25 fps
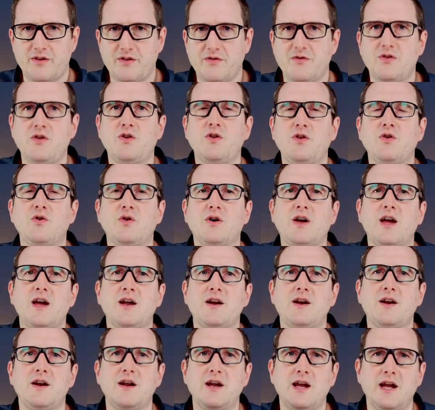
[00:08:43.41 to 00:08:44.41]
you'll
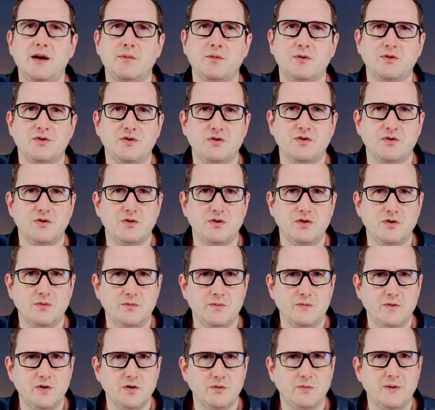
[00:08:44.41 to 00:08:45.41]

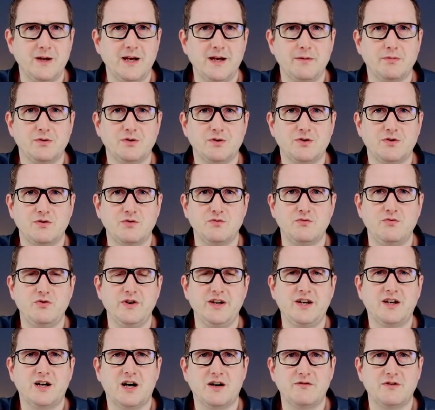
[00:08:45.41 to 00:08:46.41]
be able to
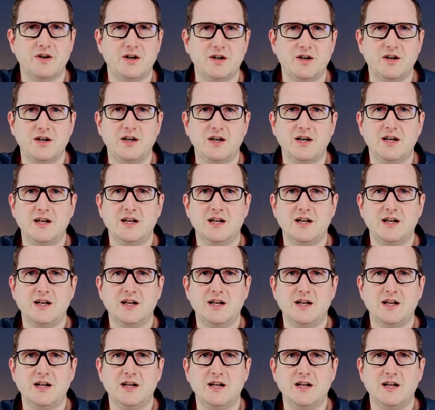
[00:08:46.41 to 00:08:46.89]
recover